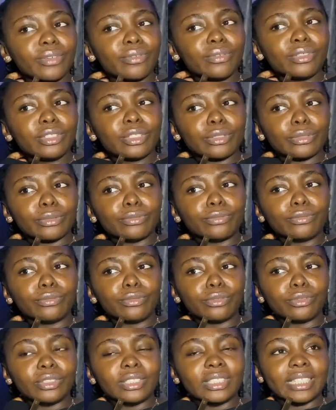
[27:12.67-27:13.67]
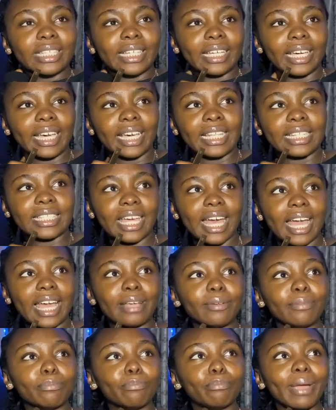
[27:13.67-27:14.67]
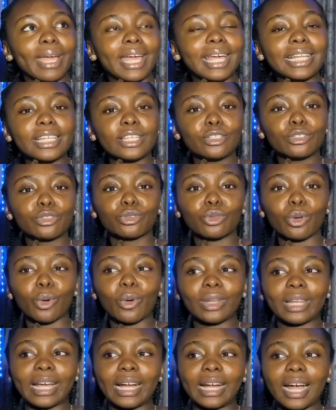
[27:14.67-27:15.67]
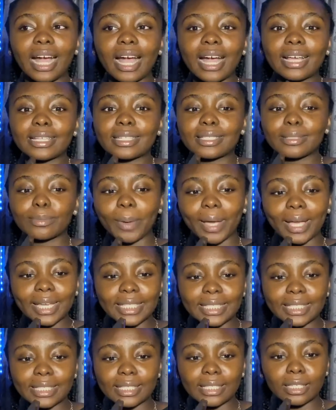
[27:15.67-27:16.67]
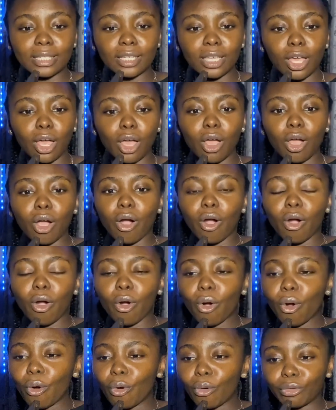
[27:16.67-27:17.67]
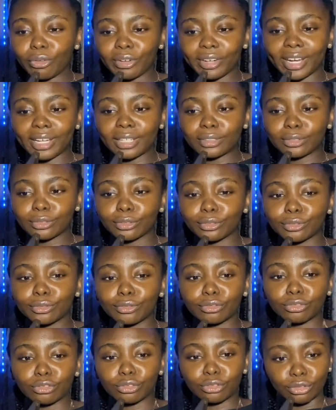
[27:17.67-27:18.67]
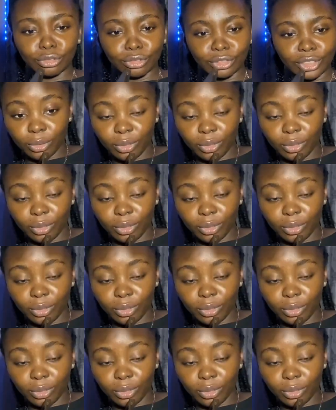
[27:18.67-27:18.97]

even the food they ate, I barely saw like spicy Korean food.